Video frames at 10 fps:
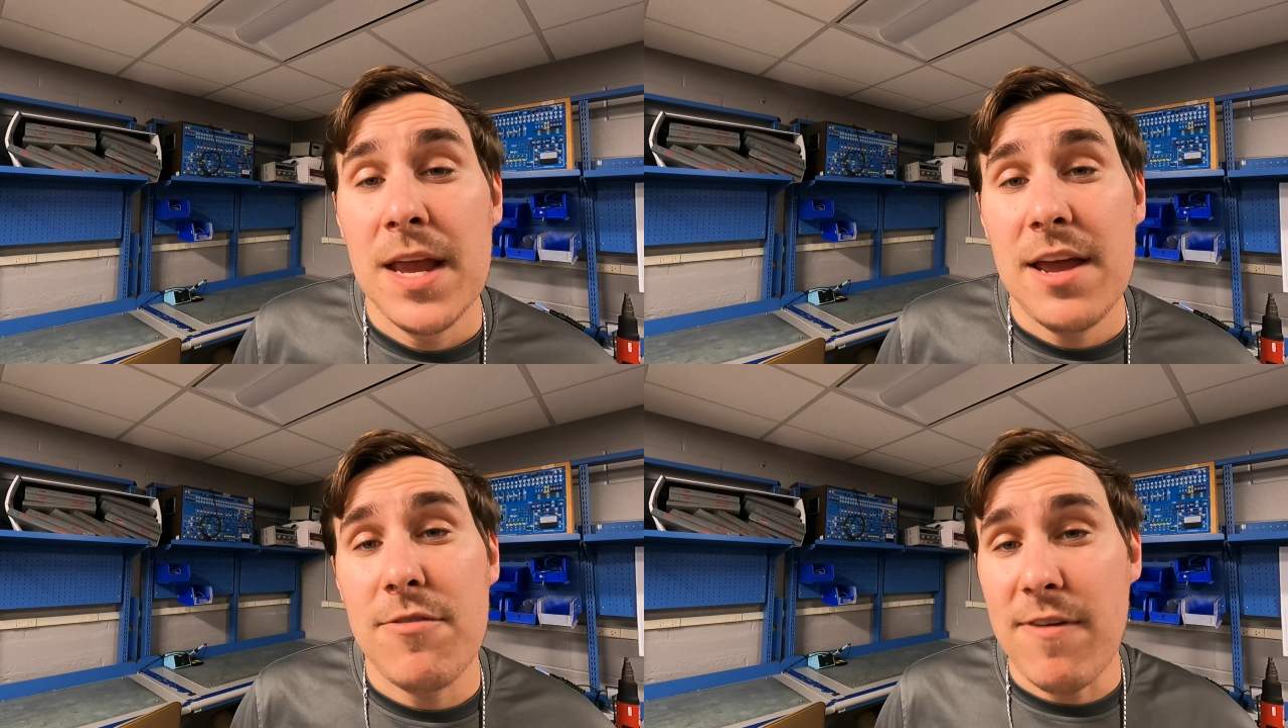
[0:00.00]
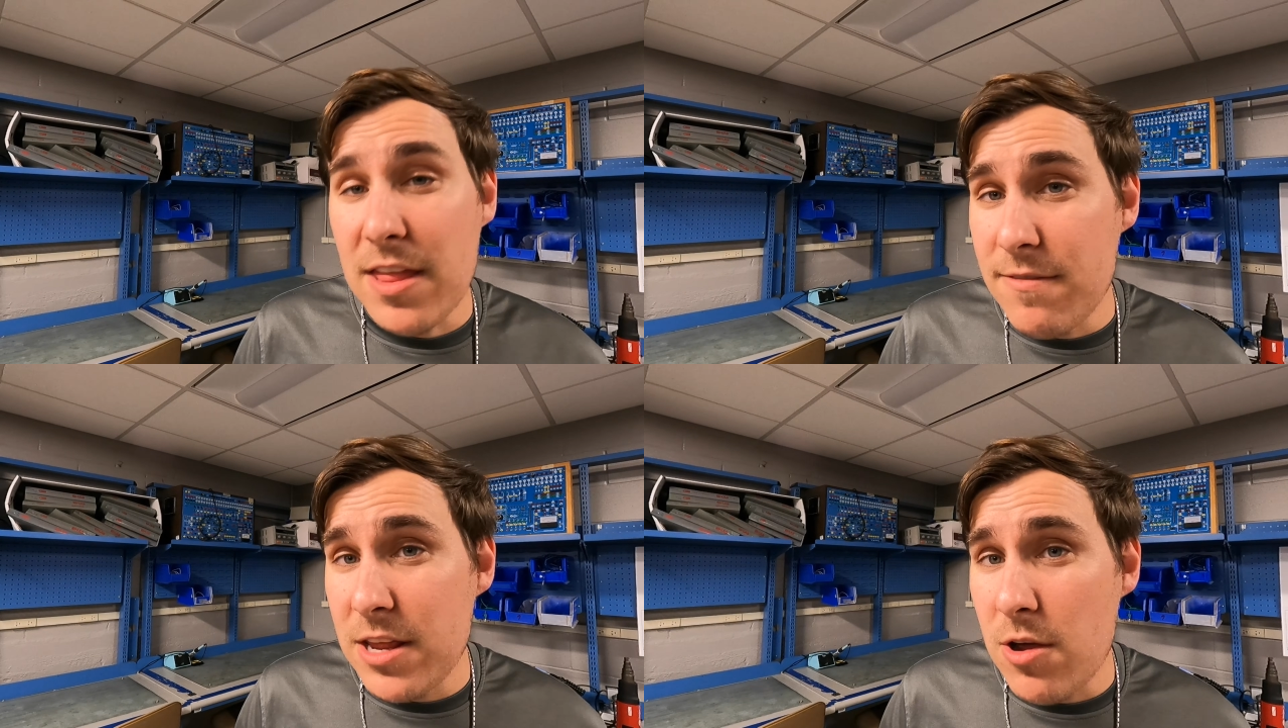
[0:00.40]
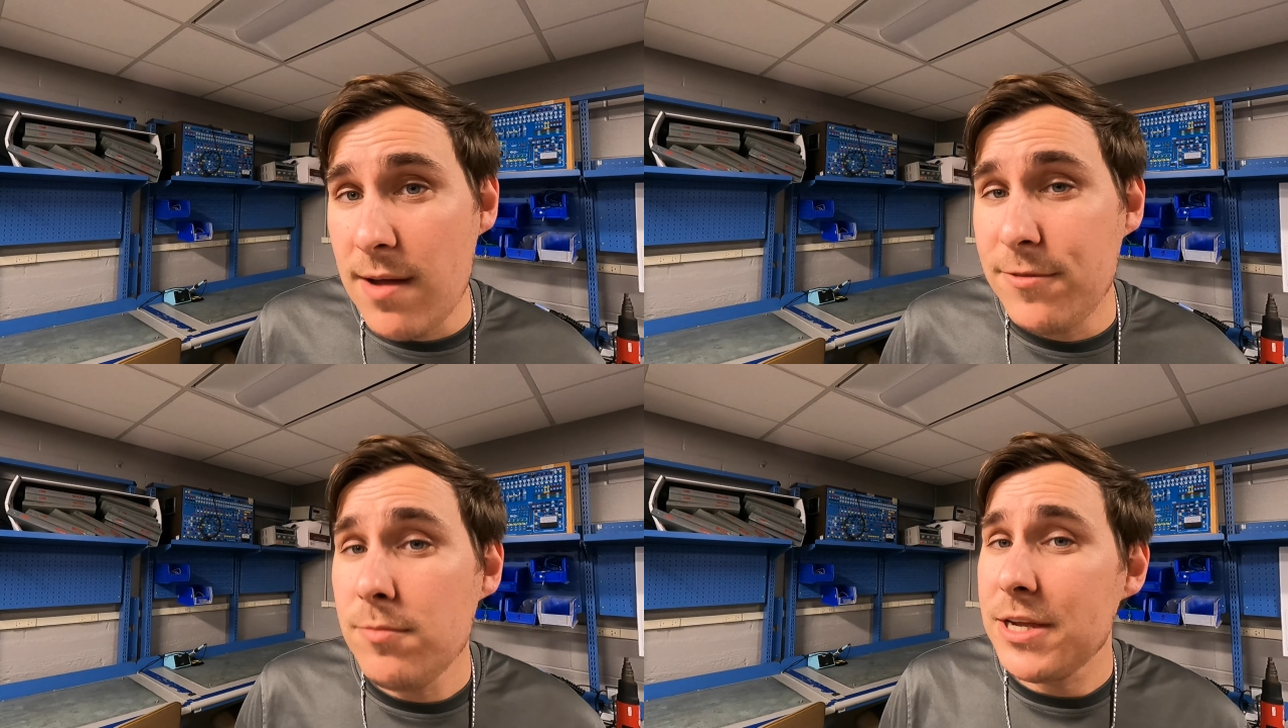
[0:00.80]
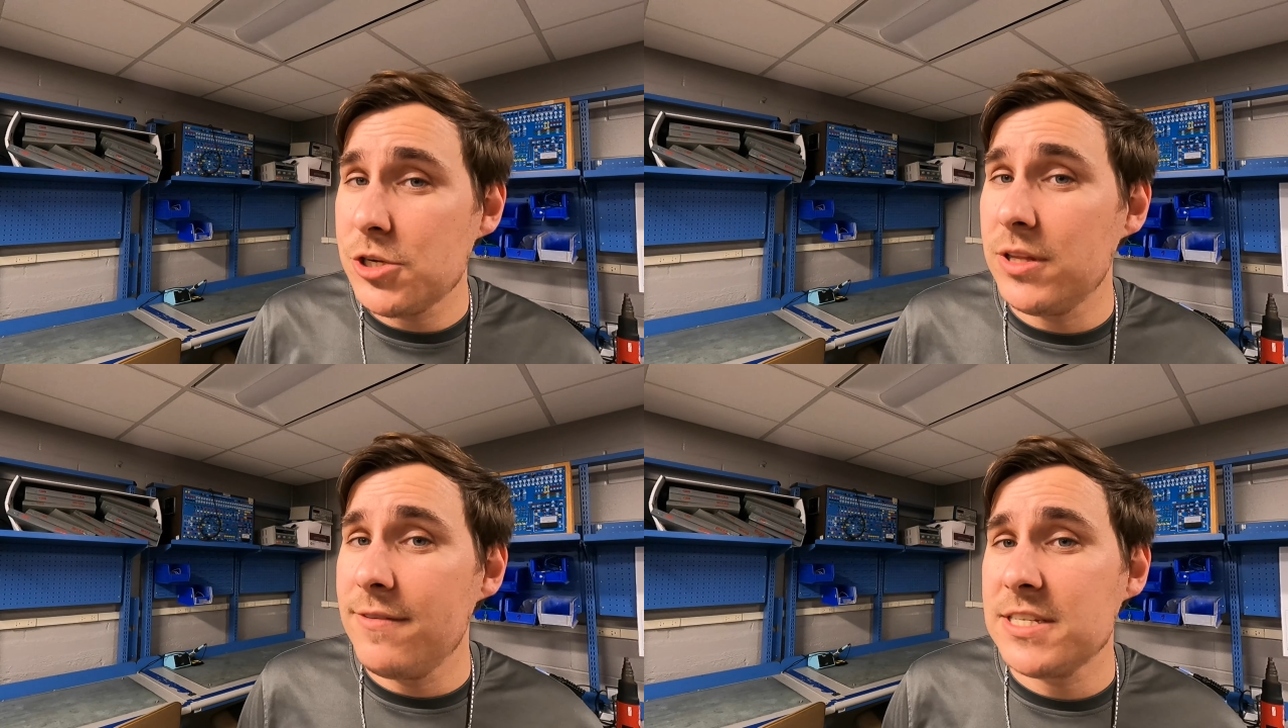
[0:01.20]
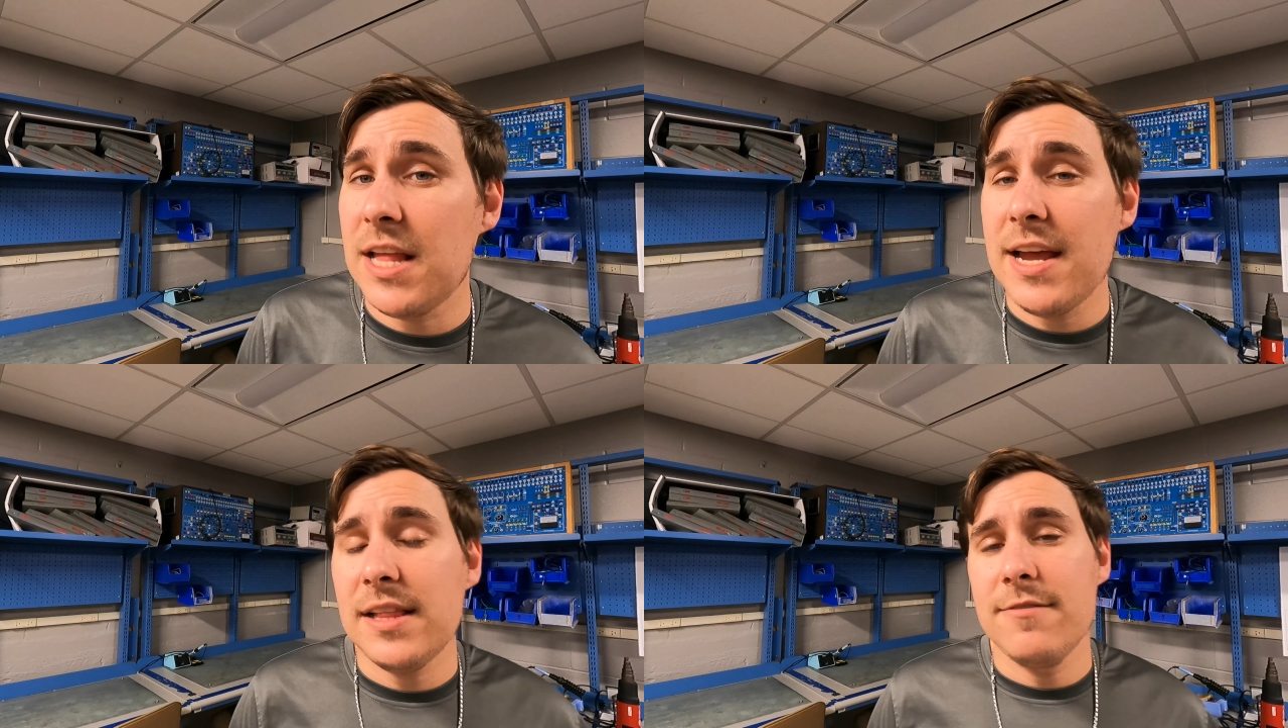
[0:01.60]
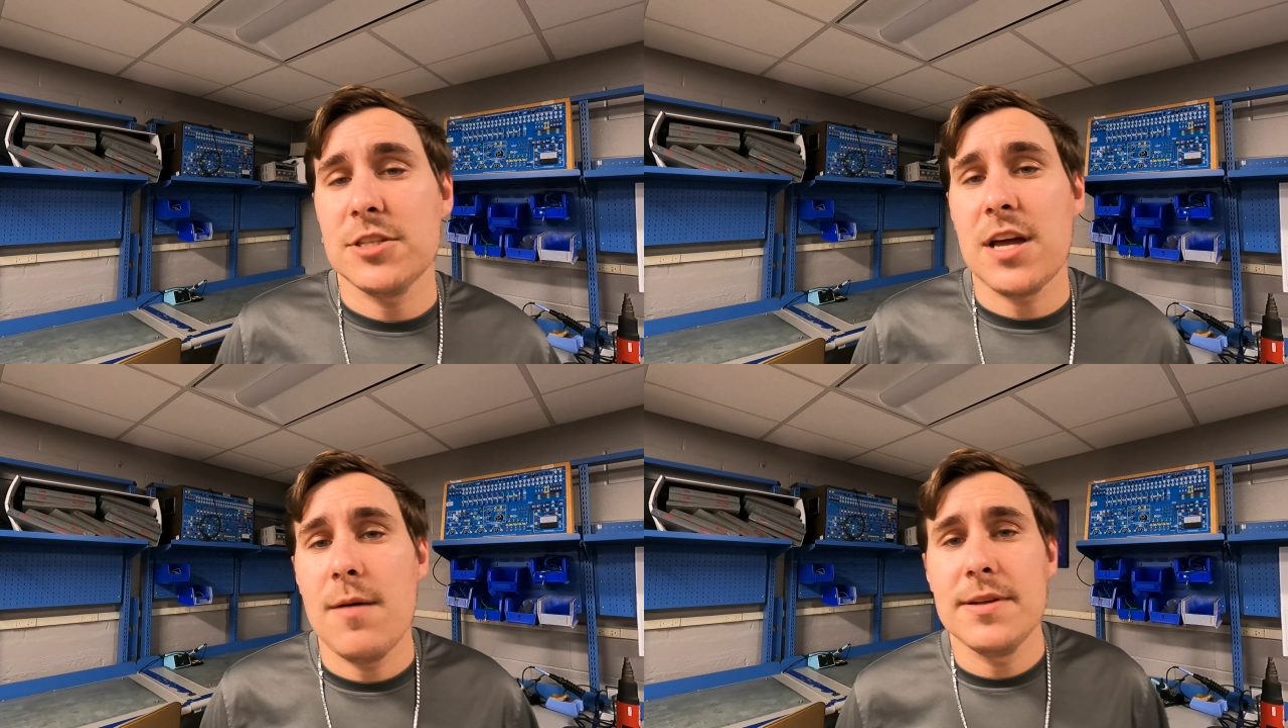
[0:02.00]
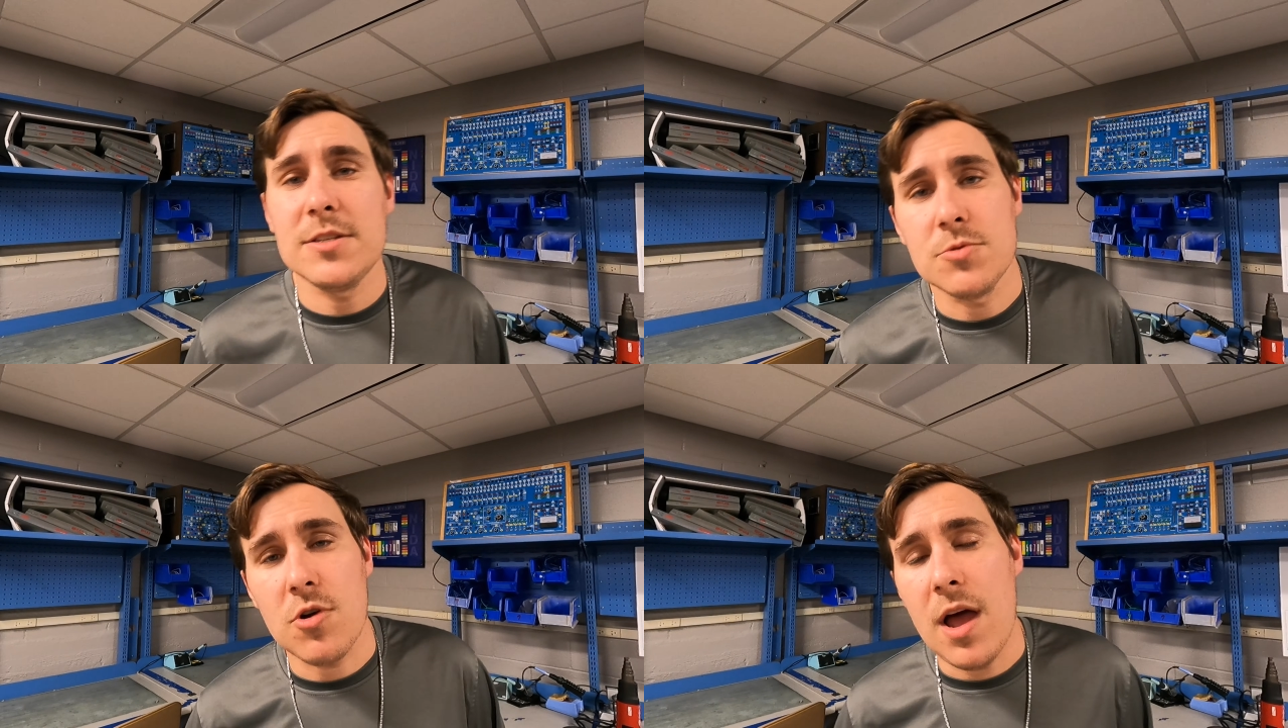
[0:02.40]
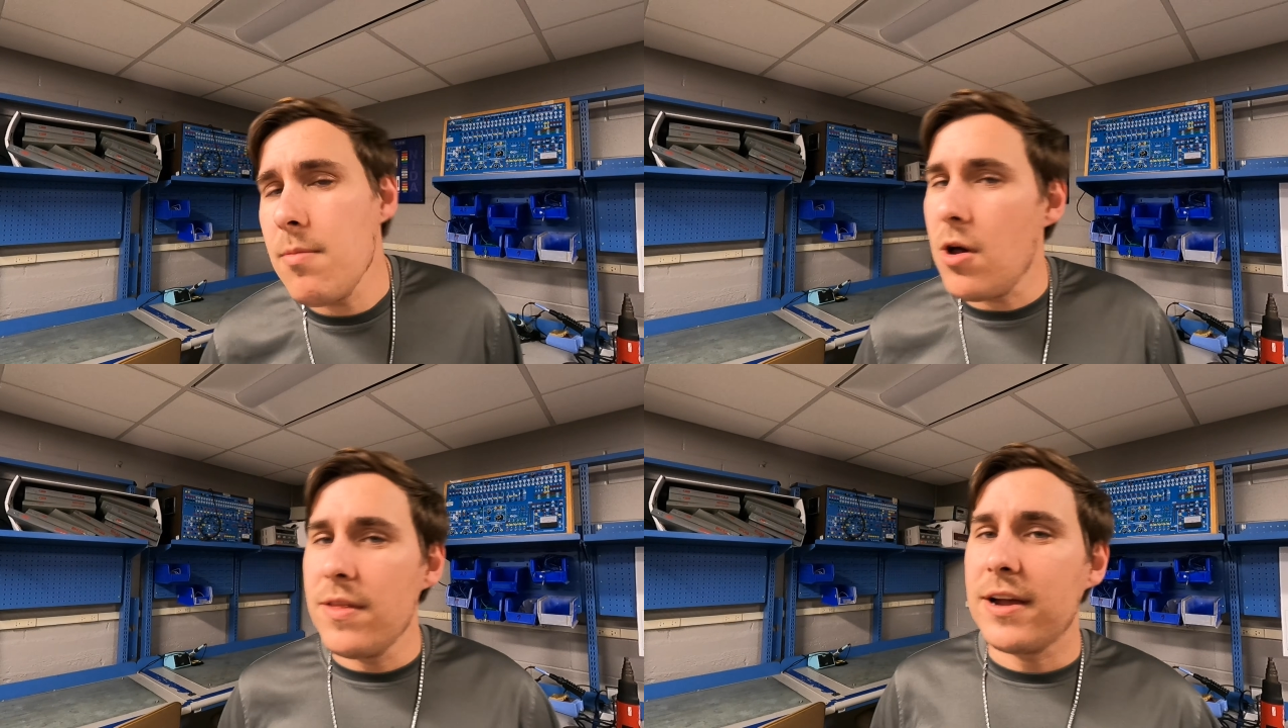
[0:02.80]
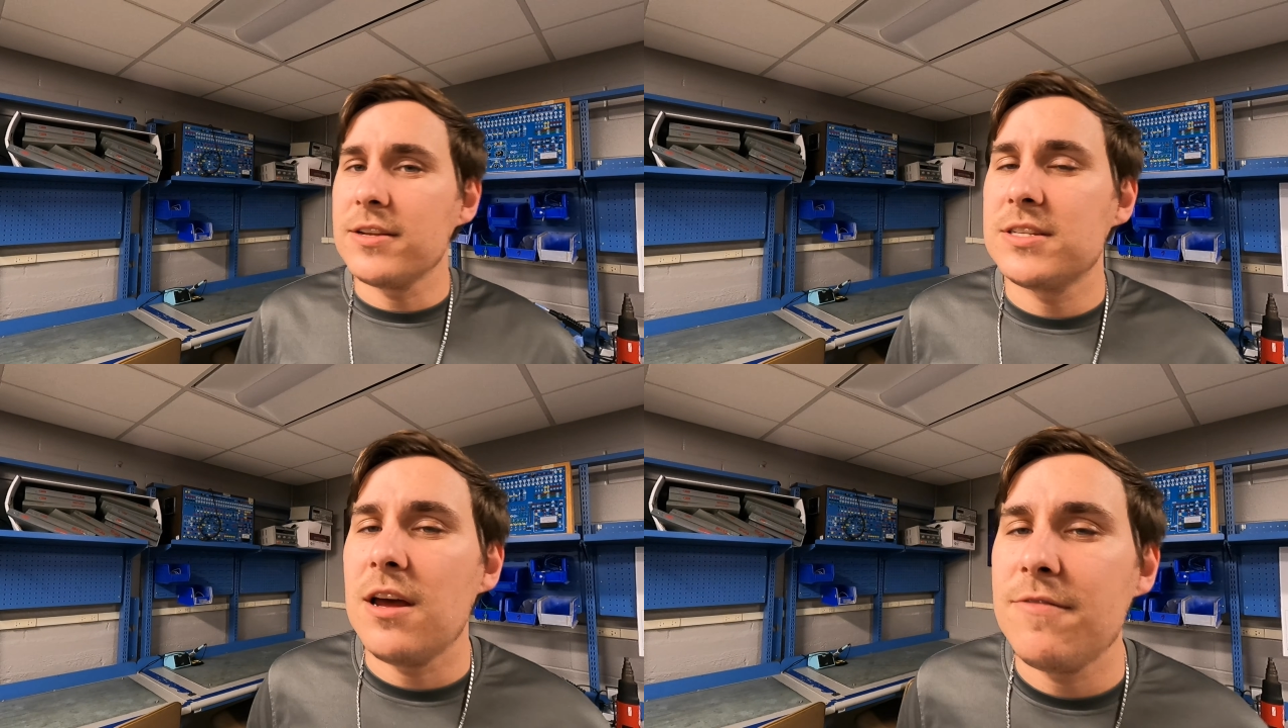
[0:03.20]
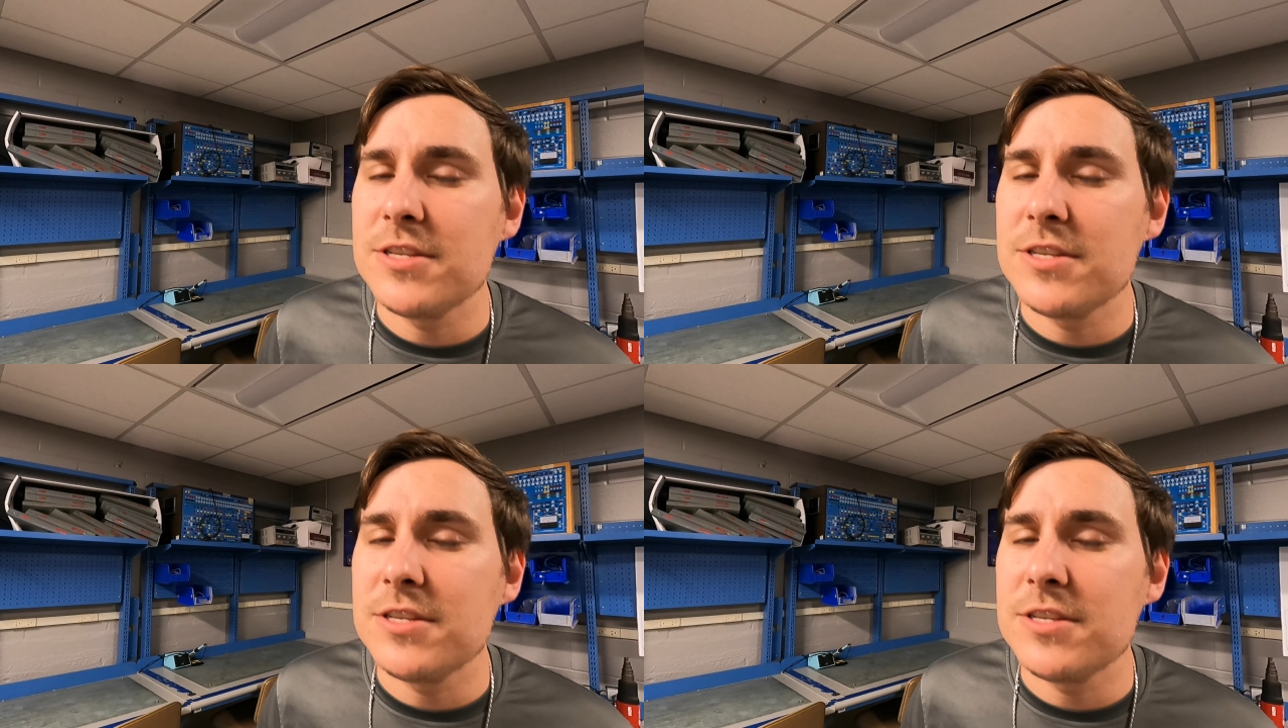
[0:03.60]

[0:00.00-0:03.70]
if you found the video helpful, make sure you leave us a like, leave us a comment, subscribe, all that good stuff.